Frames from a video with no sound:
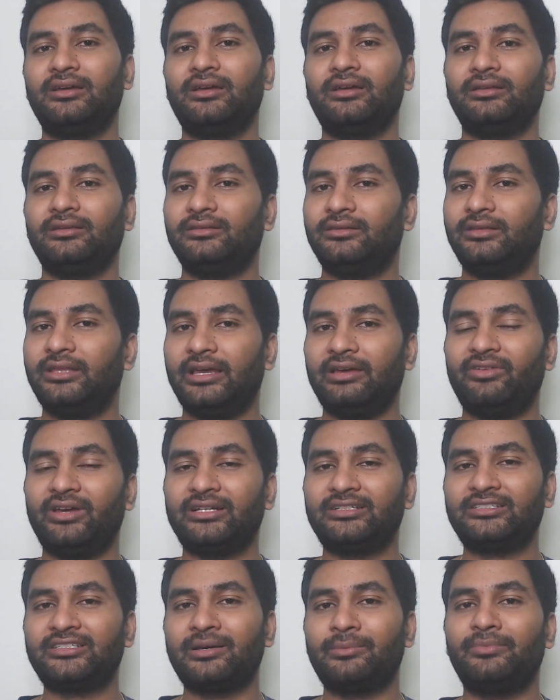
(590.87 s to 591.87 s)
there were
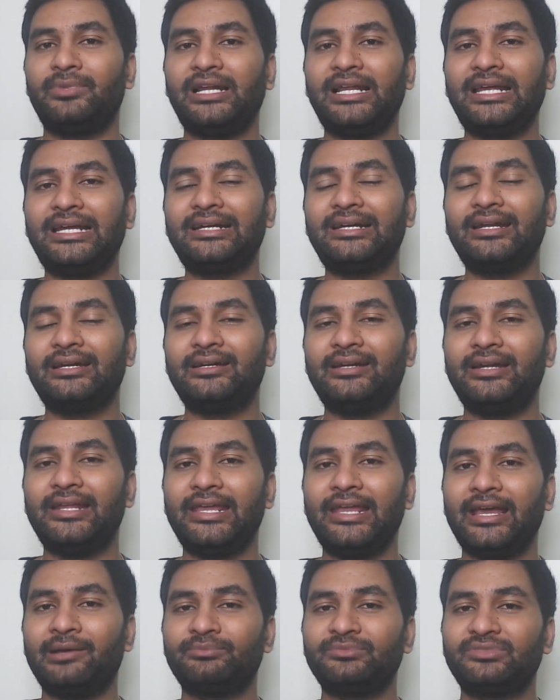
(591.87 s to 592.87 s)
some LinkedIn
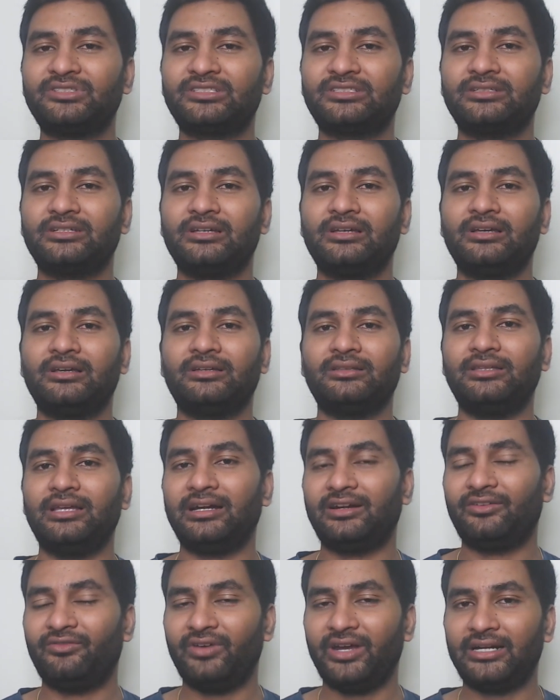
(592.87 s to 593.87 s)
DMs
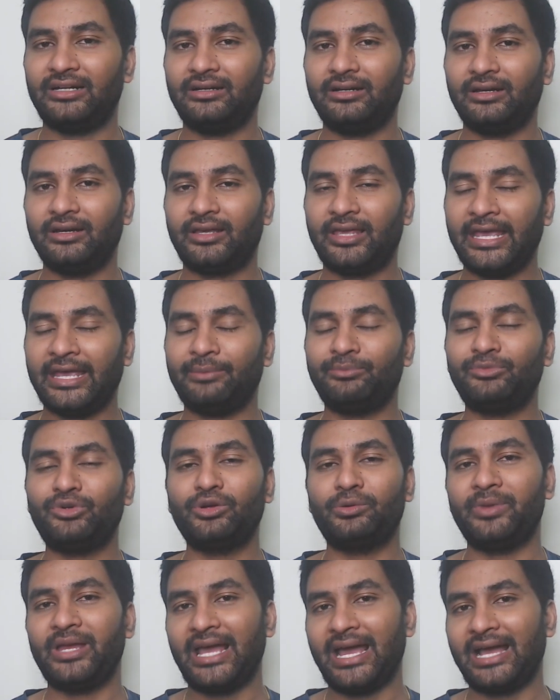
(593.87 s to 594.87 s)
that came to
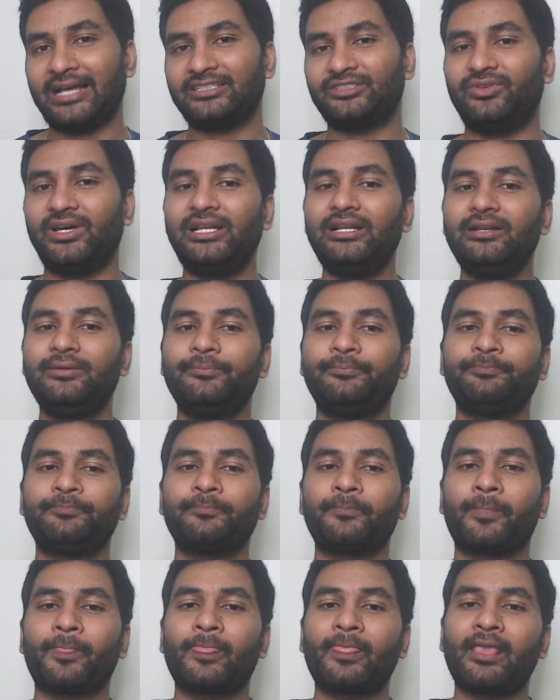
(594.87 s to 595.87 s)
me as well.
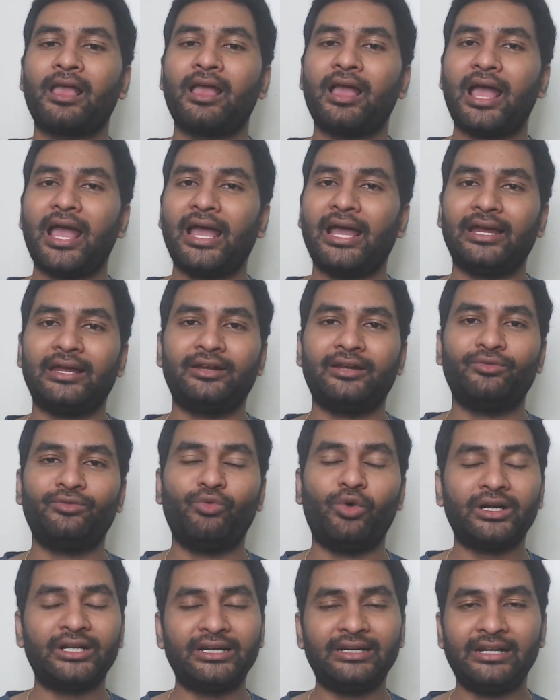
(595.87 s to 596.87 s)
And
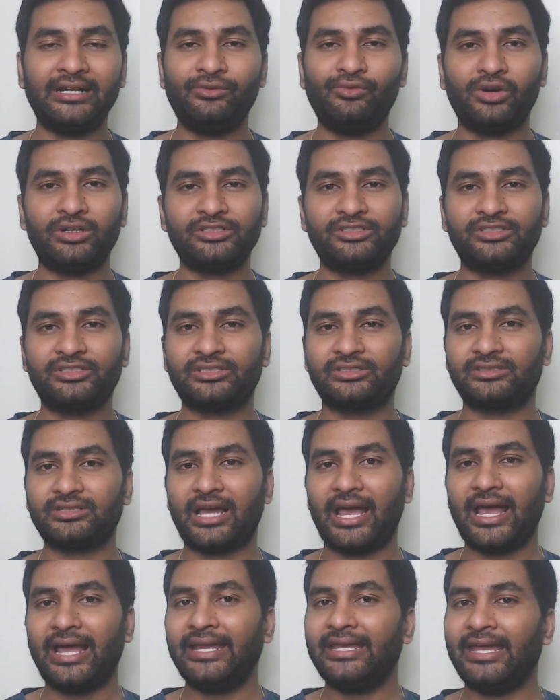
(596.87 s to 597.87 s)
what I did was
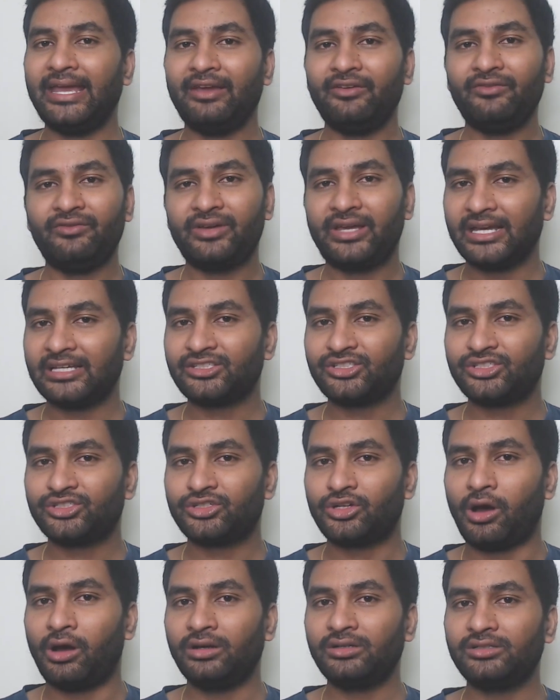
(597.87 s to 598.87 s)
I gave guest
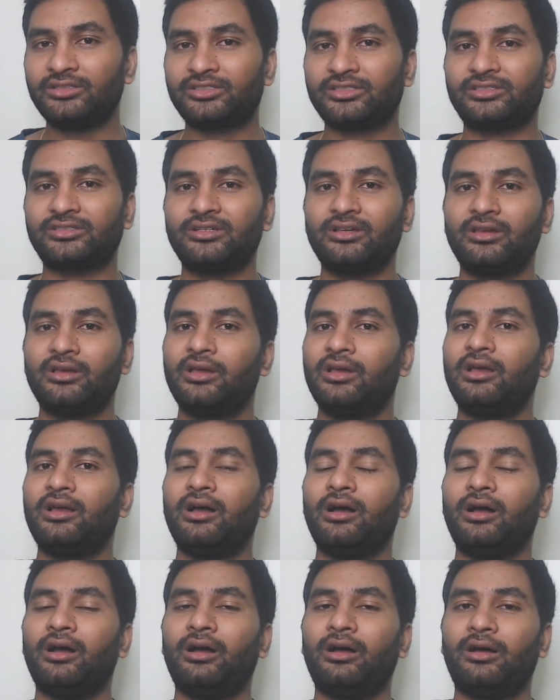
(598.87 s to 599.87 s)
talks
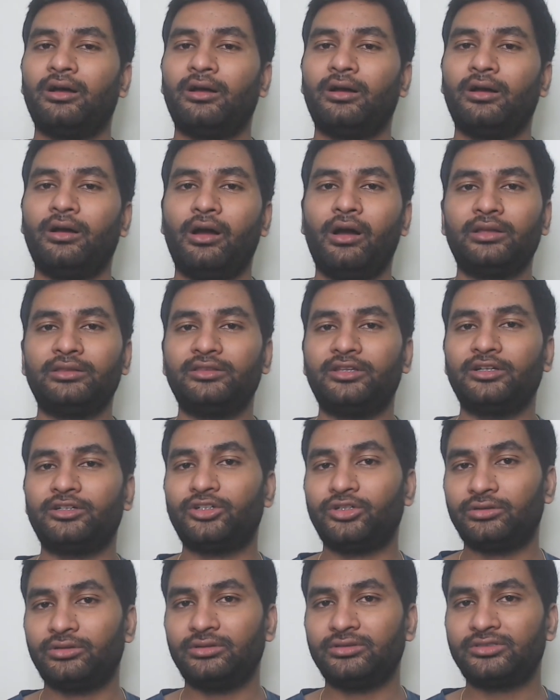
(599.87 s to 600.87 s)
on the
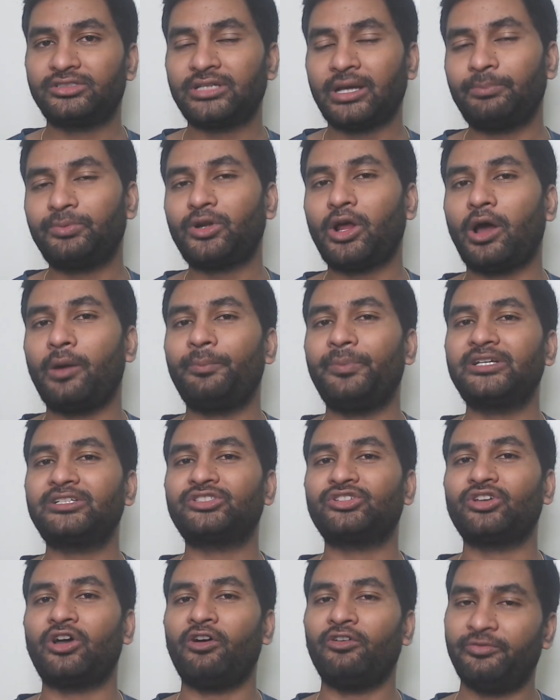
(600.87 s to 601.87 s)

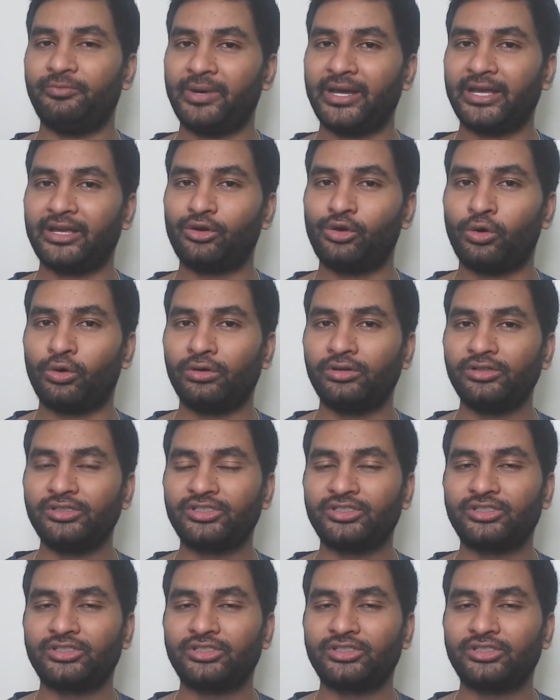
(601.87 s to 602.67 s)
subtopics of my course,